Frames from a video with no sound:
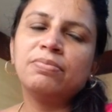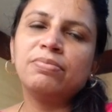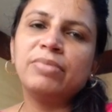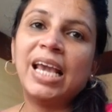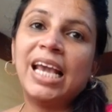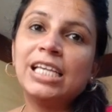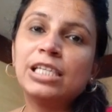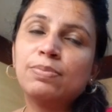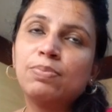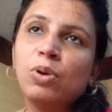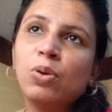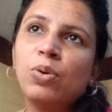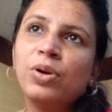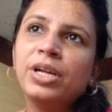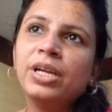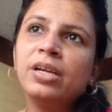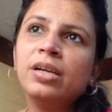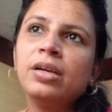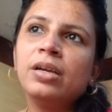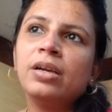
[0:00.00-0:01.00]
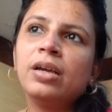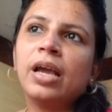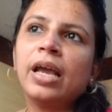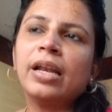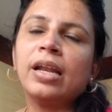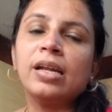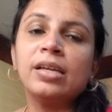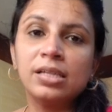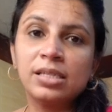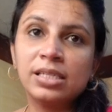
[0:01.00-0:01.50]
exploring
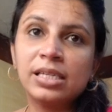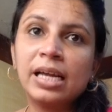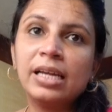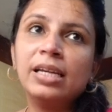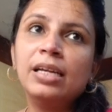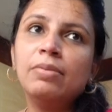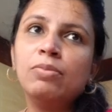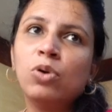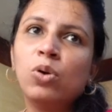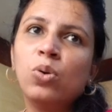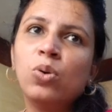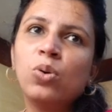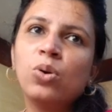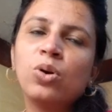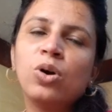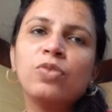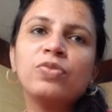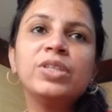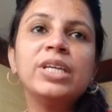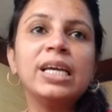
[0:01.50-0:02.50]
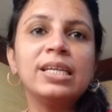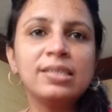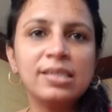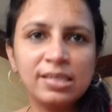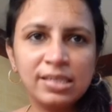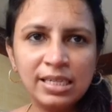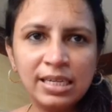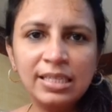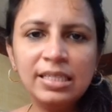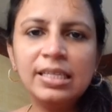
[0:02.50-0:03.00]
and understanding more of the
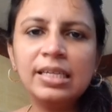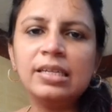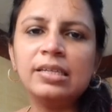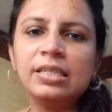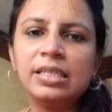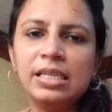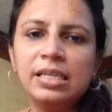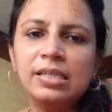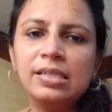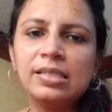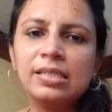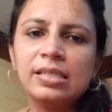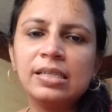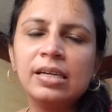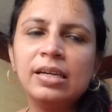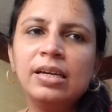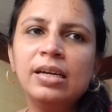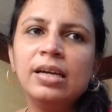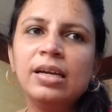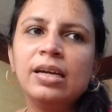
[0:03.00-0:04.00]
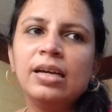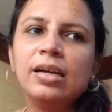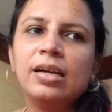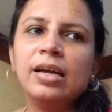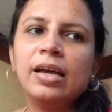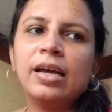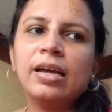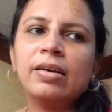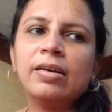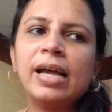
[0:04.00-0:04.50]
existing theories,
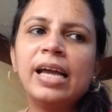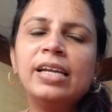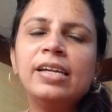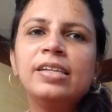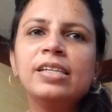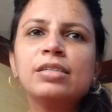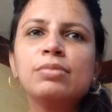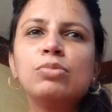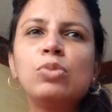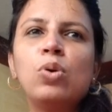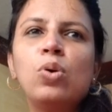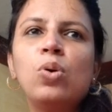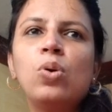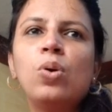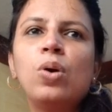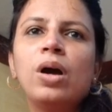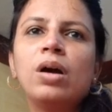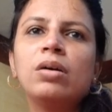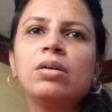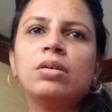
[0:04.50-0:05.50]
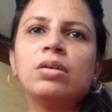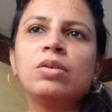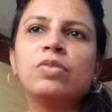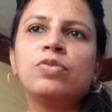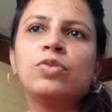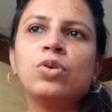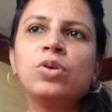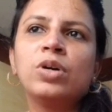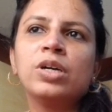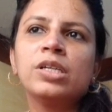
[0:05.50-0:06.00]
and it is more
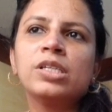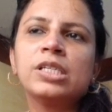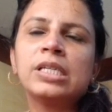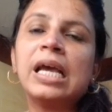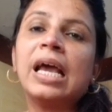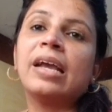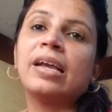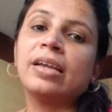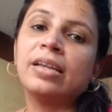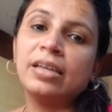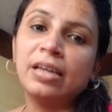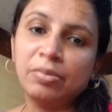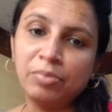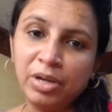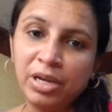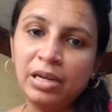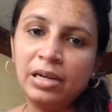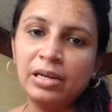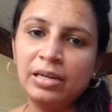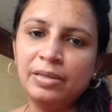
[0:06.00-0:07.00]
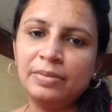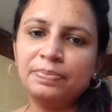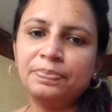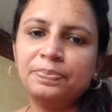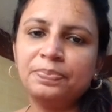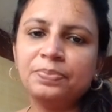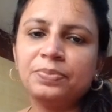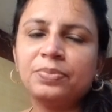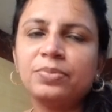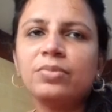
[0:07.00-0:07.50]
focused academically.
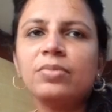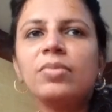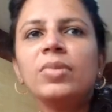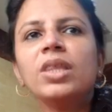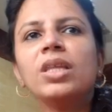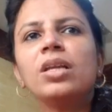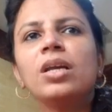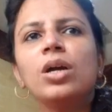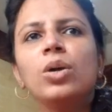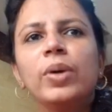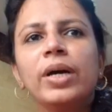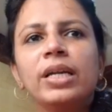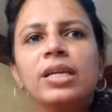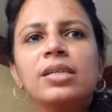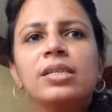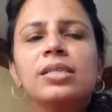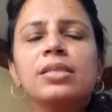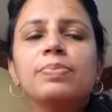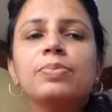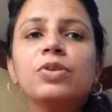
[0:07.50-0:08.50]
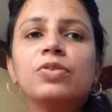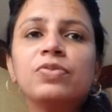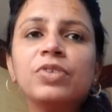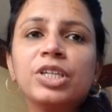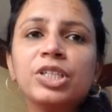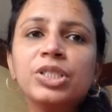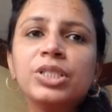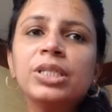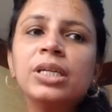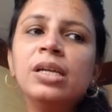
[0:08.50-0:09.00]
Whereas the
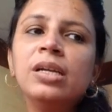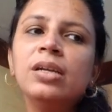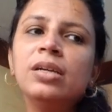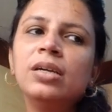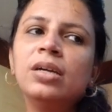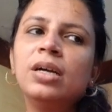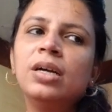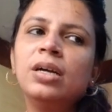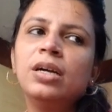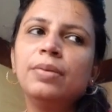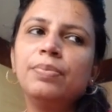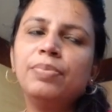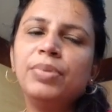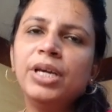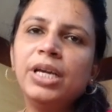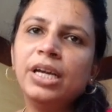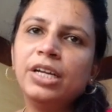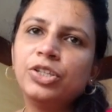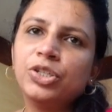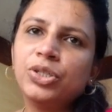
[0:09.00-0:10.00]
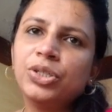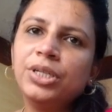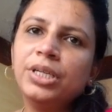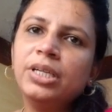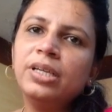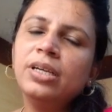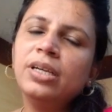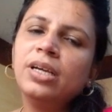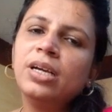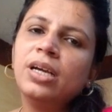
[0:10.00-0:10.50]
professional
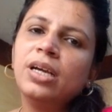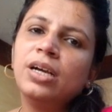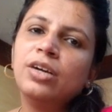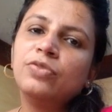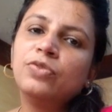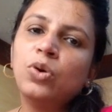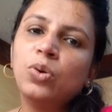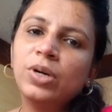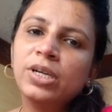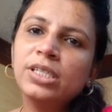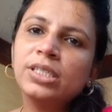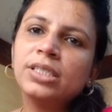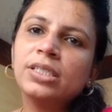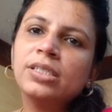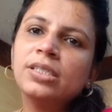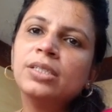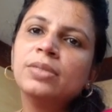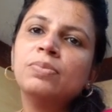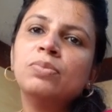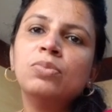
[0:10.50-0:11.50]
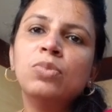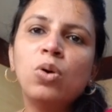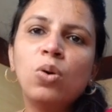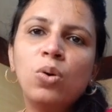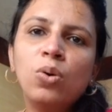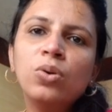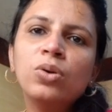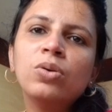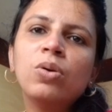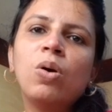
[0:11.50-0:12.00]
PhD focuses
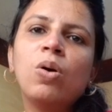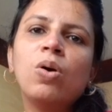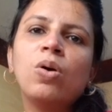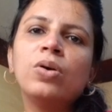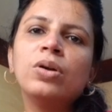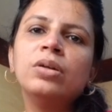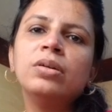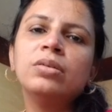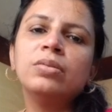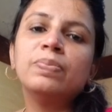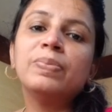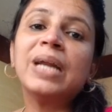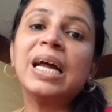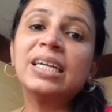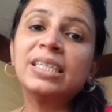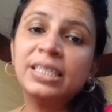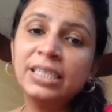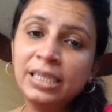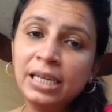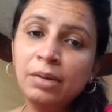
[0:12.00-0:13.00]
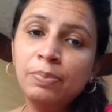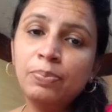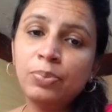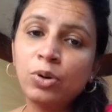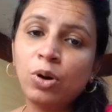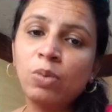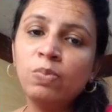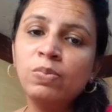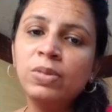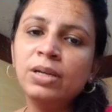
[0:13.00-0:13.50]
more on practical
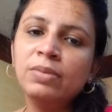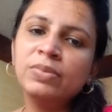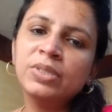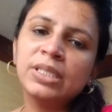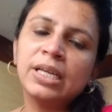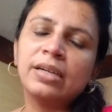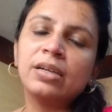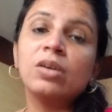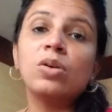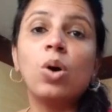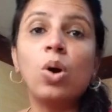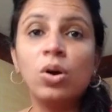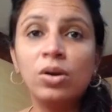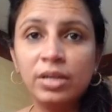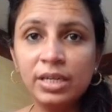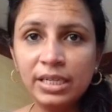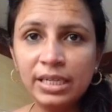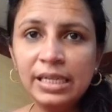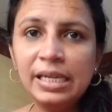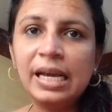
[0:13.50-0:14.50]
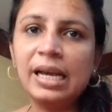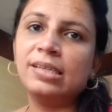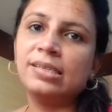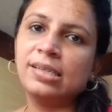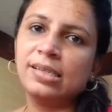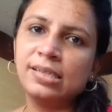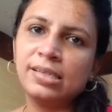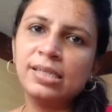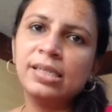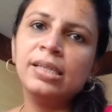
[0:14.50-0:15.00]
problems that are already
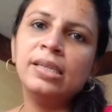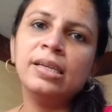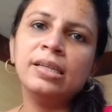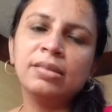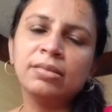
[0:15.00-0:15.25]
existing